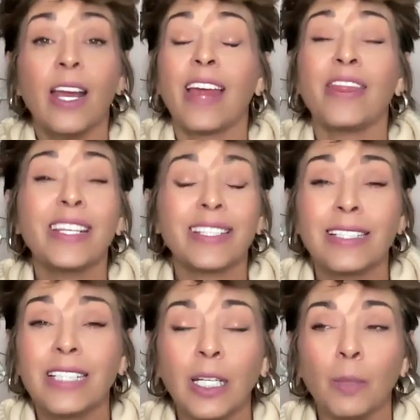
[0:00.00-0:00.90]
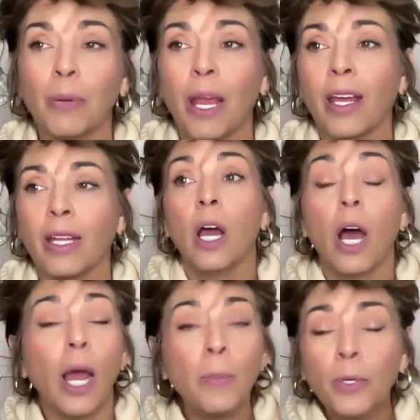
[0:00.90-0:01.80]
and this deep. And
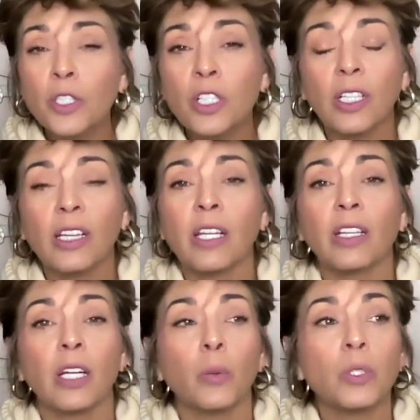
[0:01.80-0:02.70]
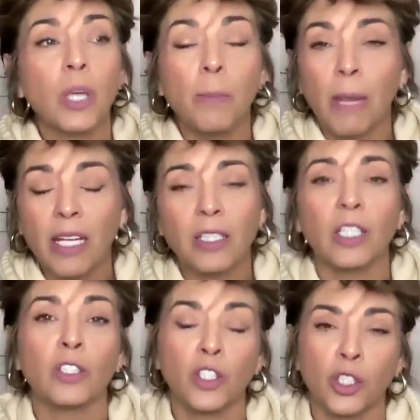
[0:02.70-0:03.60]
I personally think that it was
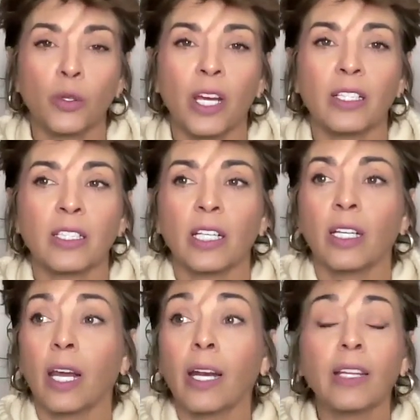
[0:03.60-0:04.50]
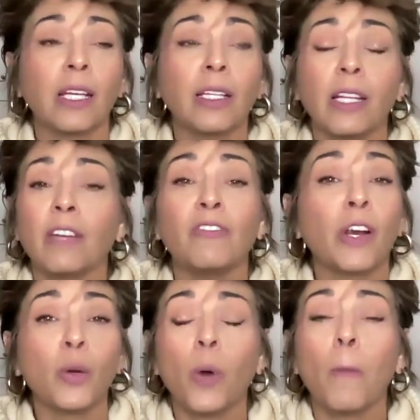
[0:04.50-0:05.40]
amazing to show that scene. And I think that it
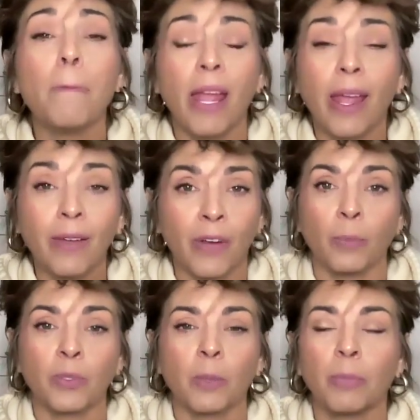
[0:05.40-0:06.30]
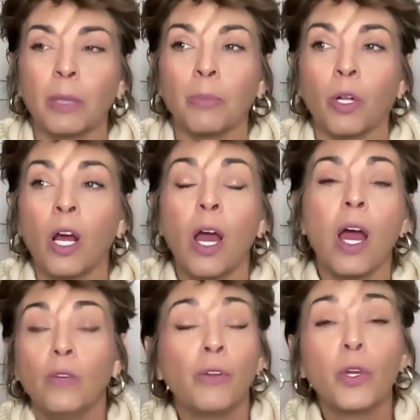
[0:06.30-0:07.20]
very well may have helped some people.
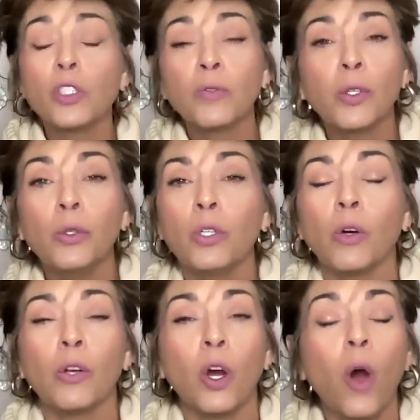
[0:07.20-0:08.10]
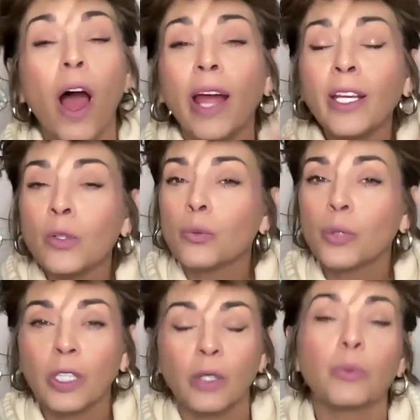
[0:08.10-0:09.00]
For those of you who don't know, I can
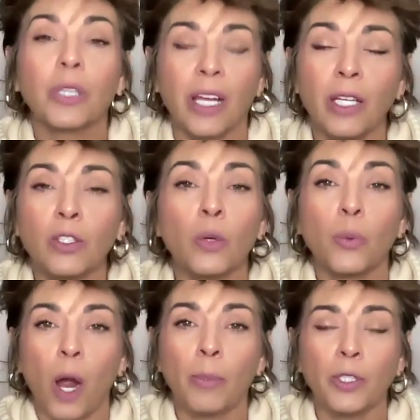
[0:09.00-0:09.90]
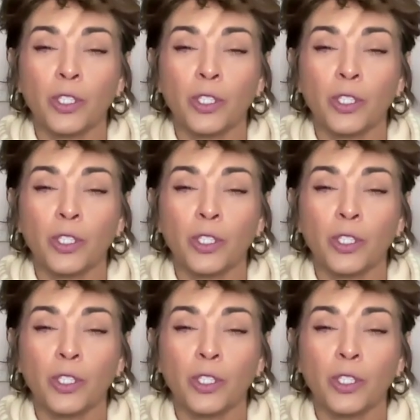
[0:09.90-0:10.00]
really relate to Robert